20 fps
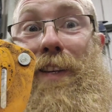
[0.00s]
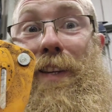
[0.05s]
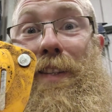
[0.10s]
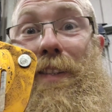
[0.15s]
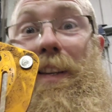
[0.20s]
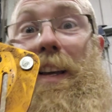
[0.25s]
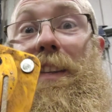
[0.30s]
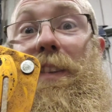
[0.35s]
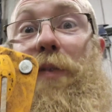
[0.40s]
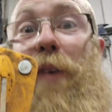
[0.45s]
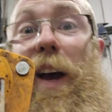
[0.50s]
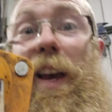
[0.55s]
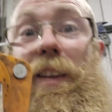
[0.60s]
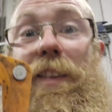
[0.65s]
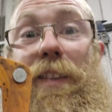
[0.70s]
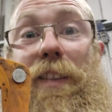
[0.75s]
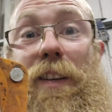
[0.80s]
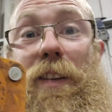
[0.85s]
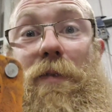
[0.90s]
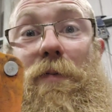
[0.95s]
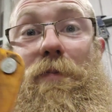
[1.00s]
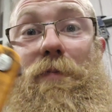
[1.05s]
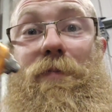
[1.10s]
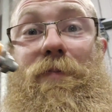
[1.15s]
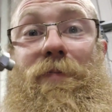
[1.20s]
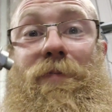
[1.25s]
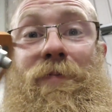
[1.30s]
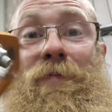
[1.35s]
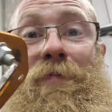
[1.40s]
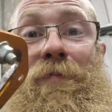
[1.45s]
Because let's face it,
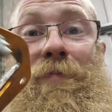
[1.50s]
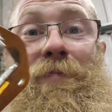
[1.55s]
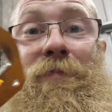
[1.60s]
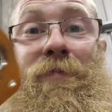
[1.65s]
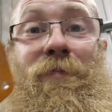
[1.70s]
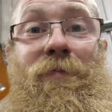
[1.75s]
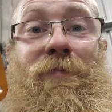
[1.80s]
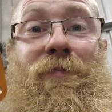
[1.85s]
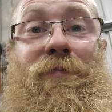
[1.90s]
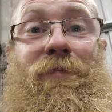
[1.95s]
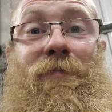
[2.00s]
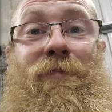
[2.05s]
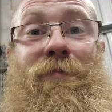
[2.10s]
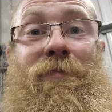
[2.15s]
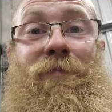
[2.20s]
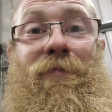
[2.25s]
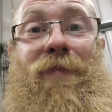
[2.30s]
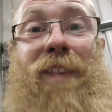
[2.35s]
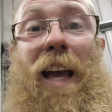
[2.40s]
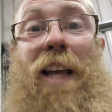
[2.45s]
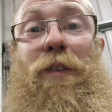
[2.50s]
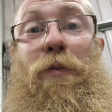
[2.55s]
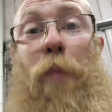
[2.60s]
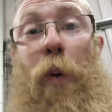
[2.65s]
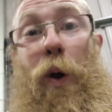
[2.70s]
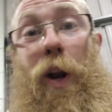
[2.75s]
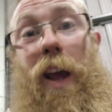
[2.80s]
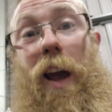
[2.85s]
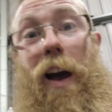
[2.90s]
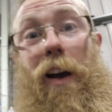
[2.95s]
that's
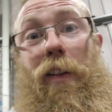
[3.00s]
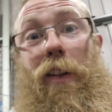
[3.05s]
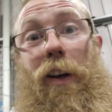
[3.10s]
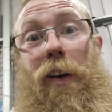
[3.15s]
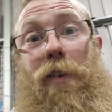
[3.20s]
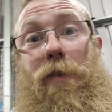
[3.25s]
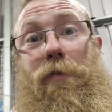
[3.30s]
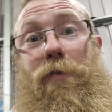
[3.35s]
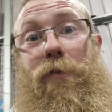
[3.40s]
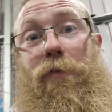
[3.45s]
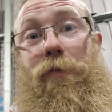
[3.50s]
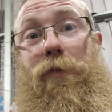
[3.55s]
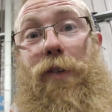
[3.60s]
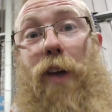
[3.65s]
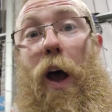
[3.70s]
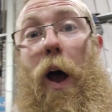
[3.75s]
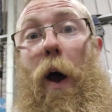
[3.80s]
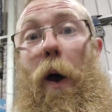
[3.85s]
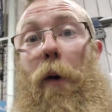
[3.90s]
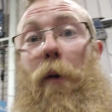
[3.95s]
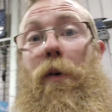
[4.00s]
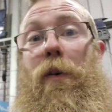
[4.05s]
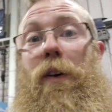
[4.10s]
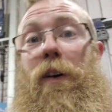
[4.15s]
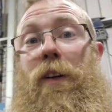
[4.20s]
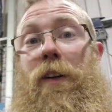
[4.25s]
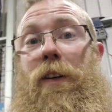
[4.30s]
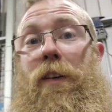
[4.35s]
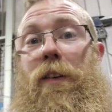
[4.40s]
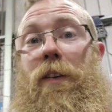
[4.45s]
pretty ugly. So I'm
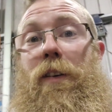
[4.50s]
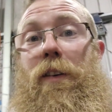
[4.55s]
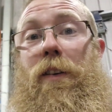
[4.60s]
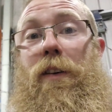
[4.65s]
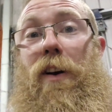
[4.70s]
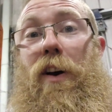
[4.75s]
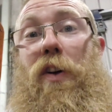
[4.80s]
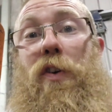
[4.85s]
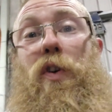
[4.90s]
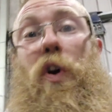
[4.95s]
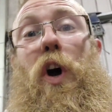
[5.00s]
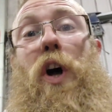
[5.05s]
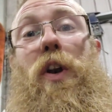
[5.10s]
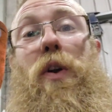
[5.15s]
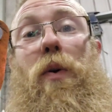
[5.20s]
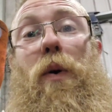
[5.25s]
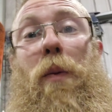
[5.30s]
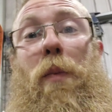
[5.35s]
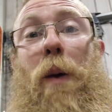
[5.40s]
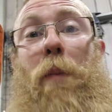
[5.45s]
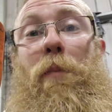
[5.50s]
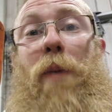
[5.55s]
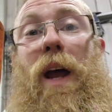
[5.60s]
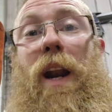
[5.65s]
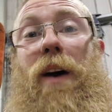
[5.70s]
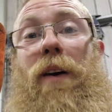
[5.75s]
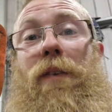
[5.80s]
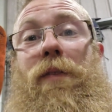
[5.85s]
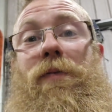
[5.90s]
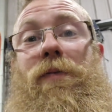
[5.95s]
gonna try and do it a bit
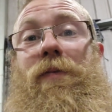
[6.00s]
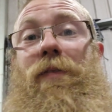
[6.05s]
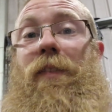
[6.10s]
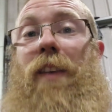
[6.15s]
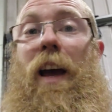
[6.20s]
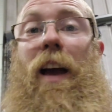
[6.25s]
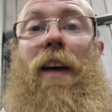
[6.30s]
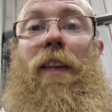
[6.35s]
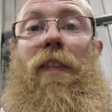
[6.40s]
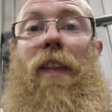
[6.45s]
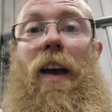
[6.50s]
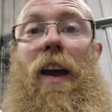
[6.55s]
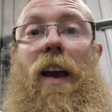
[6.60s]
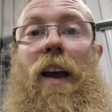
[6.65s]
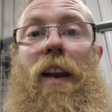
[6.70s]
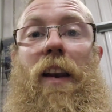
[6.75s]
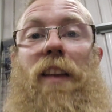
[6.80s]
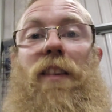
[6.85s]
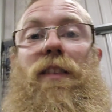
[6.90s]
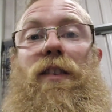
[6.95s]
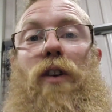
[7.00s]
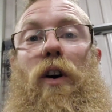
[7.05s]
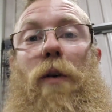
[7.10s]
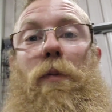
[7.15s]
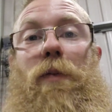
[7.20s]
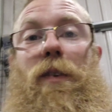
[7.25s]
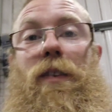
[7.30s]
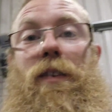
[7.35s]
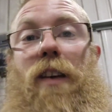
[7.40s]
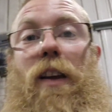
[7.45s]
better, and then it's time
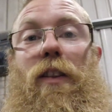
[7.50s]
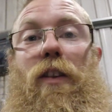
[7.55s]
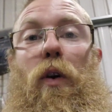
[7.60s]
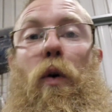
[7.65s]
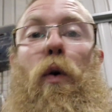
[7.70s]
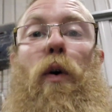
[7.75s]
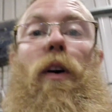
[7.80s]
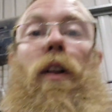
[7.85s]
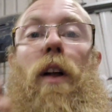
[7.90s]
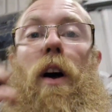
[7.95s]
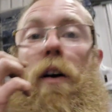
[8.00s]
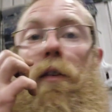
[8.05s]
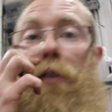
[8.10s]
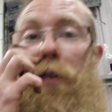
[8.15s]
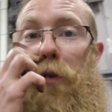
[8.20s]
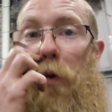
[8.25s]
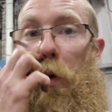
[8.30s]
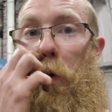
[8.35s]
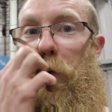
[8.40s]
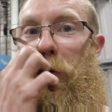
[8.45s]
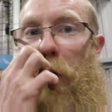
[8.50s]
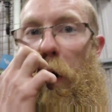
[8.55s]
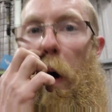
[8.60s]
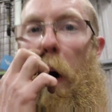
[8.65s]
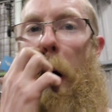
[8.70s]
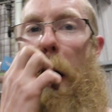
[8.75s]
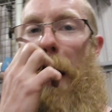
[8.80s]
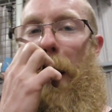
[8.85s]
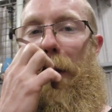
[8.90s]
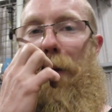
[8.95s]
to set the coilovers all to
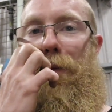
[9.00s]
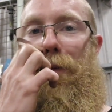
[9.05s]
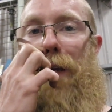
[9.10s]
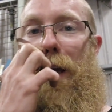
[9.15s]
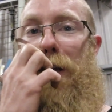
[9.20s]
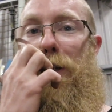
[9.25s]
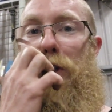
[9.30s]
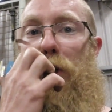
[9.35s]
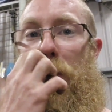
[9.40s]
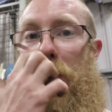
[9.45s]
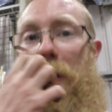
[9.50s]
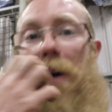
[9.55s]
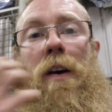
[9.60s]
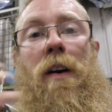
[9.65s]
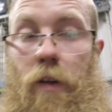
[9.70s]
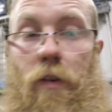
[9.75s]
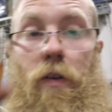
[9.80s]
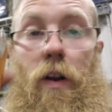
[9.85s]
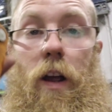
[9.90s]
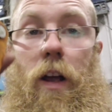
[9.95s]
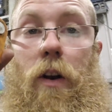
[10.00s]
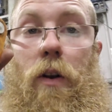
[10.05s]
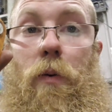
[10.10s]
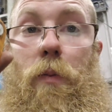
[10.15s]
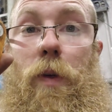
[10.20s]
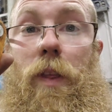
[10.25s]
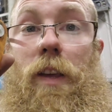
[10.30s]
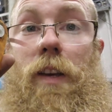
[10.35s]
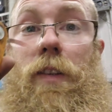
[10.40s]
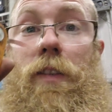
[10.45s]
height and tension. Cracking on
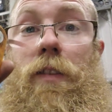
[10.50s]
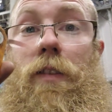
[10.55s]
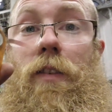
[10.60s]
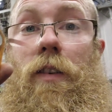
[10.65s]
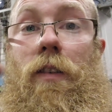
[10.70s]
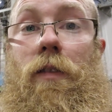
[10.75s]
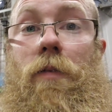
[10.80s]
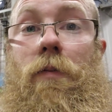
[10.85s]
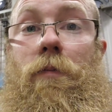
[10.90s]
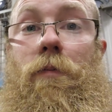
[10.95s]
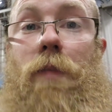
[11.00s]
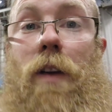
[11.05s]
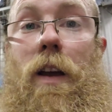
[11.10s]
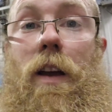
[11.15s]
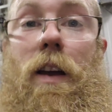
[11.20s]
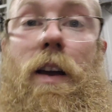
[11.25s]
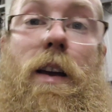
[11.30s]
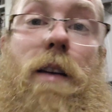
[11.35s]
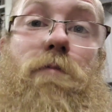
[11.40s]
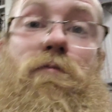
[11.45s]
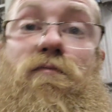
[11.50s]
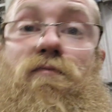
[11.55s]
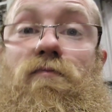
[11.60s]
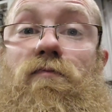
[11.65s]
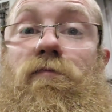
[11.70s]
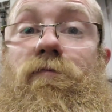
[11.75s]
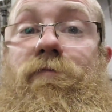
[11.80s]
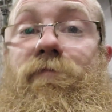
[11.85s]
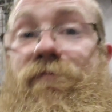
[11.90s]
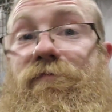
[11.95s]
with this, and
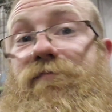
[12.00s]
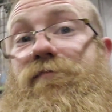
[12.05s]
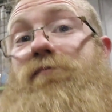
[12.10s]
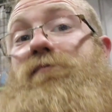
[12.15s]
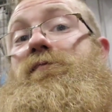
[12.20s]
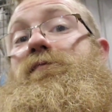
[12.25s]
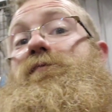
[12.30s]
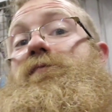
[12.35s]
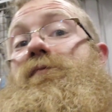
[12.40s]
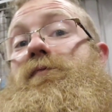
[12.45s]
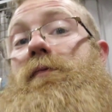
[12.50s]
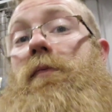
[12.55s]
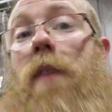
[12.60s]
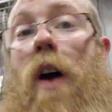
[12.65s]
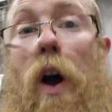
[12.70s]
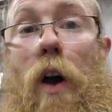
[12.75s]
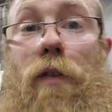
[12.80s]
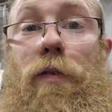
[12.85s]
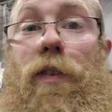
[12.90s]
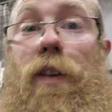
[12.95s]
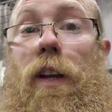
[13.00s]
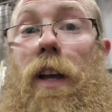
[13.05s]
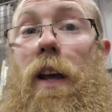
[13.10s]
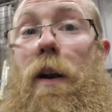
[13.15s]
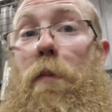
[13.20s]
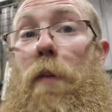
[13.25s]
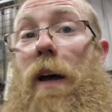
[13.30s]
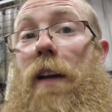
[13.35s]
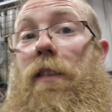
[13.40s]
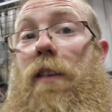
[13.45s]
hopefully get
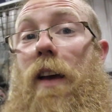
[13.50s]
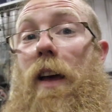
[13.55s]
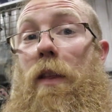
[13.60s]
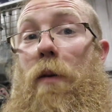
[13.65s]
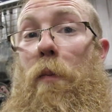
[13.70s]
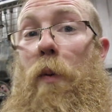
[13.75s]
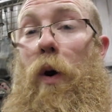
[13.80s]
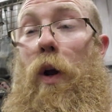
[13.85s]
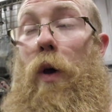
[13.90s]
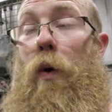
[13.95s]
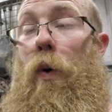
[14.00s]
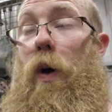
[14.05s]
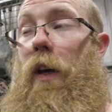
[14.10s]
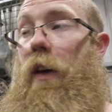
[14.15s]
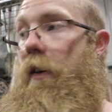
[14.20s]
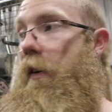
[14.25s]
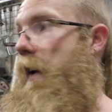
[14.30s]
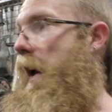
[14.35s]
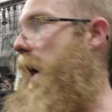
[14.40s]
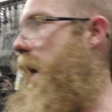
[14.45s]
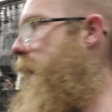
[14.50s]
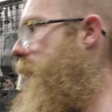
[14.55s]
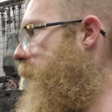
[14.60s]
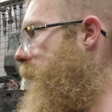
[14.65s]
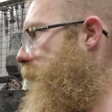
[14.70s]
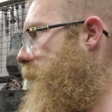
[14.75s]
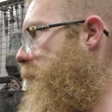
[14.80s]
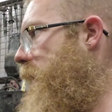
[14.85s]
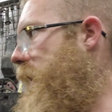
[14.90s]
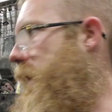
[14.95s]
it back together pretty quick,
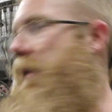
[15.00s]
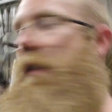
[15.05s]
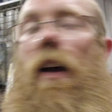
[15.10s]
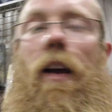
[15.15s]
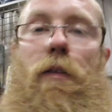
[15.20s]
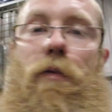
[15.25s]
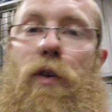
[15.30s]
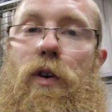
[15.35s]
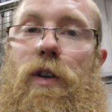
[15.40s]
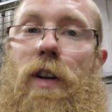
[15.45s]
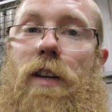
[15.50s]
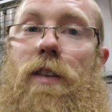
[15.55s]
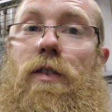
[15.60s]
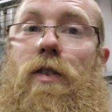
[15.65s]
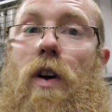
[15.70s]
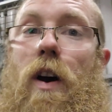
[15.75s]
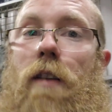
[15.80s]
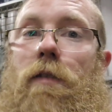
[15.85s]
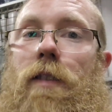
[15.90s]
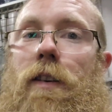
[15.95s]
and I can take it for a test drive.